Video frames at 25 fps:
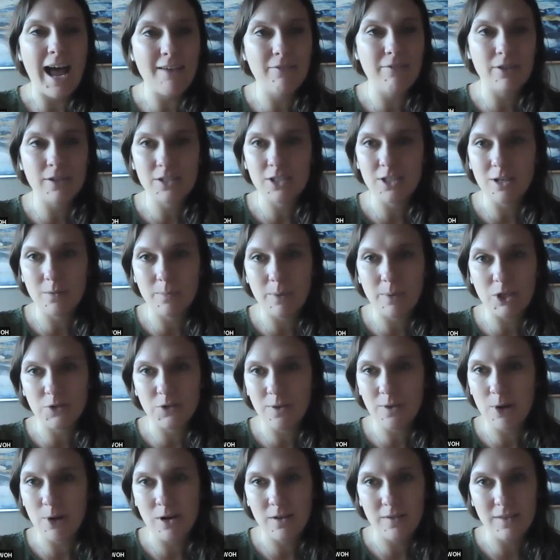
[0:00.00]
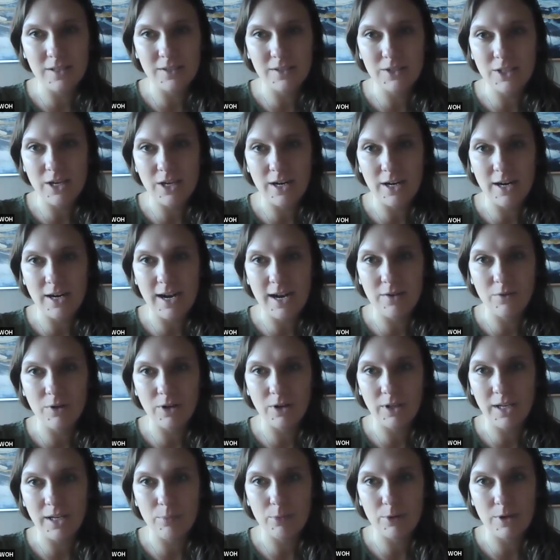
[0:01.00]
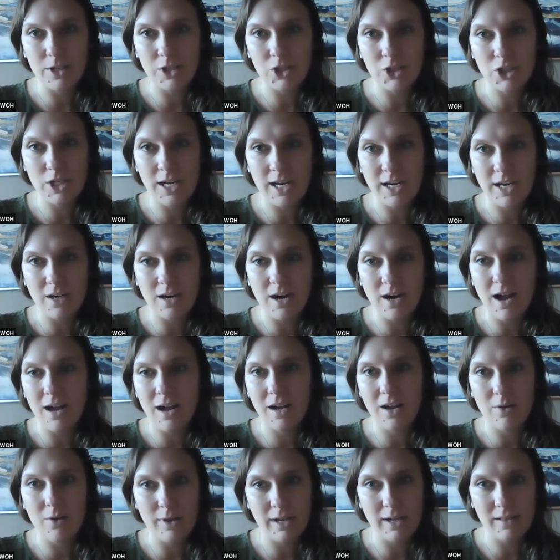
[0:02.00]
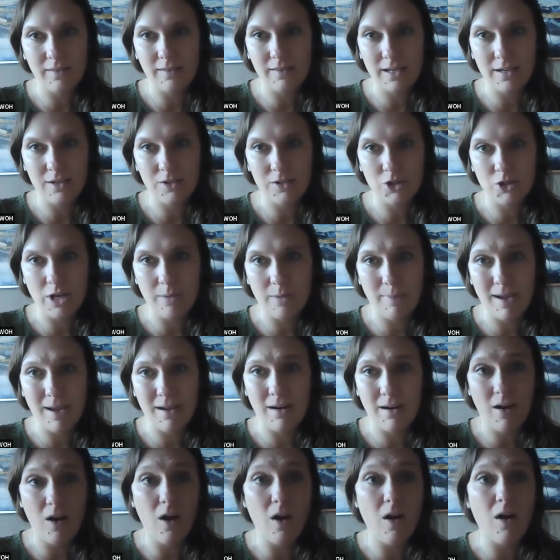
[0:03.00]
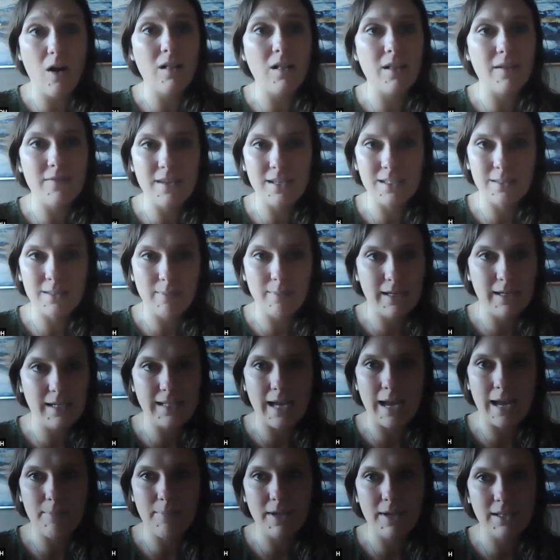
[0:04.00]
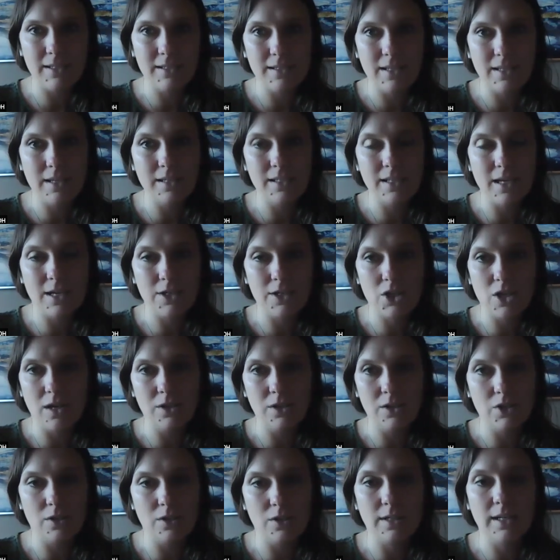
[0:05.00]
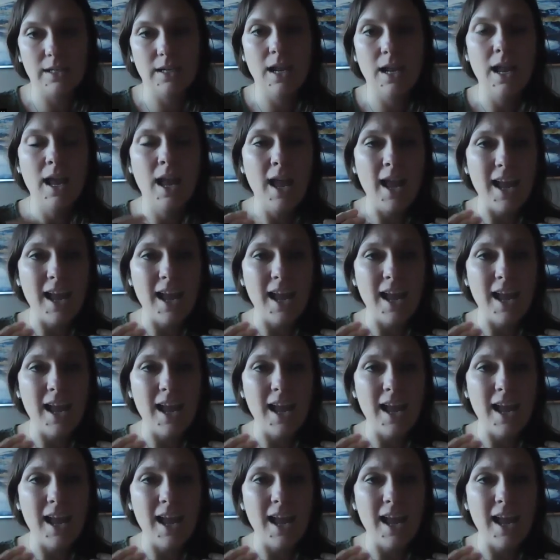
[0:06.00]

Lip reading: I've learned so much from her this year, and really appreciate your ongoing leadership on all of these many topics that touch young children.